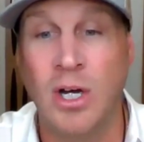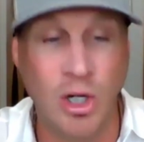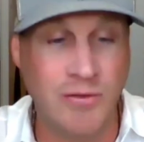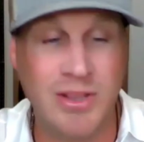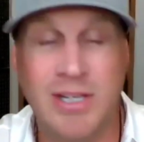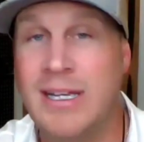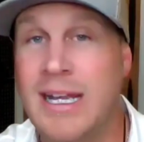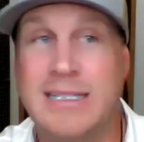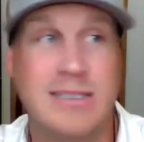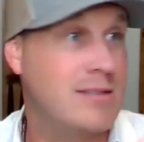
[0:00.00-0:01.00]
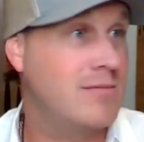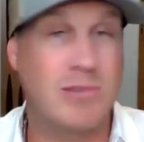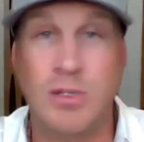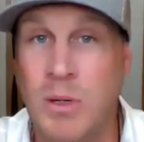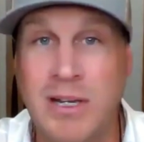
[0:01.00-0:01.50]
over the next
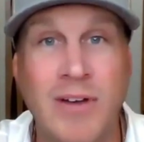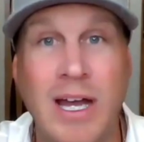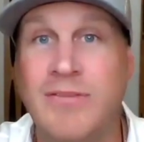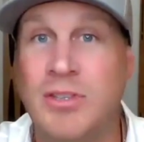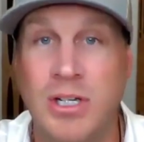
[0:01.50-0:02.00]
25,